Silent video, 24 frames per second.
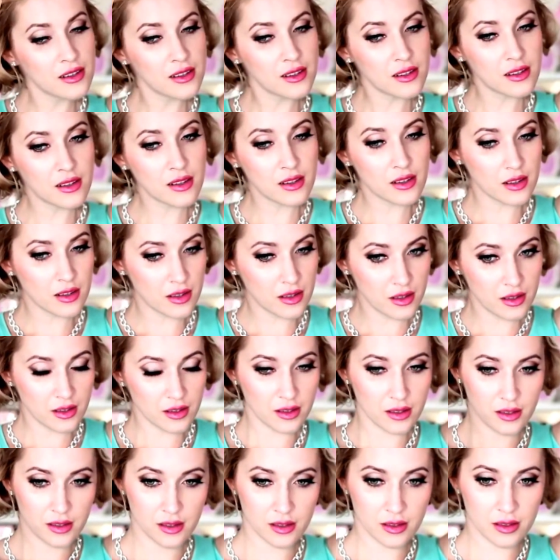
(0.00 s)
Now I can release my
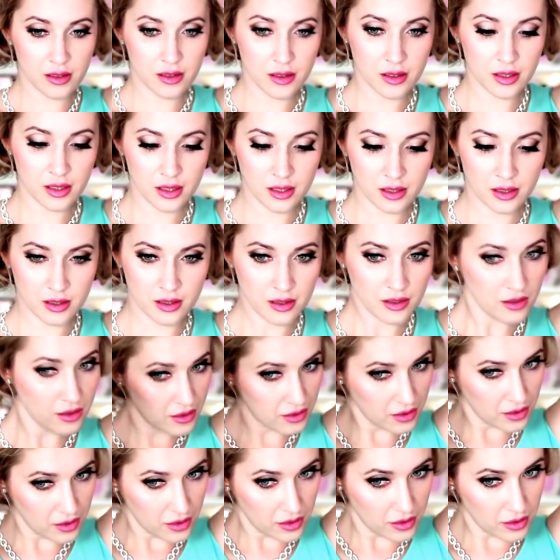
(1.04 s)
top layers and
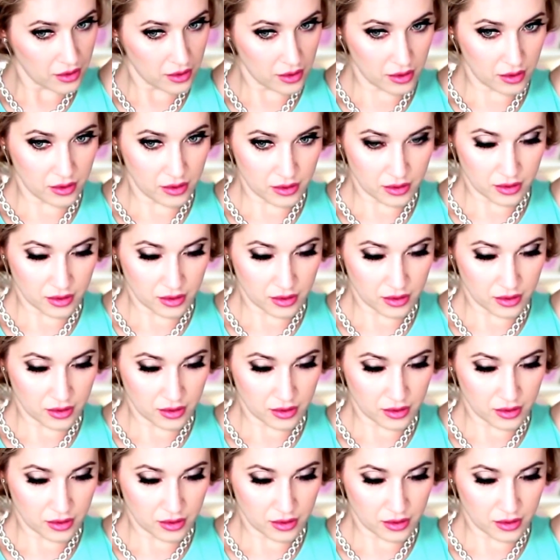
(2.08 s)
do the same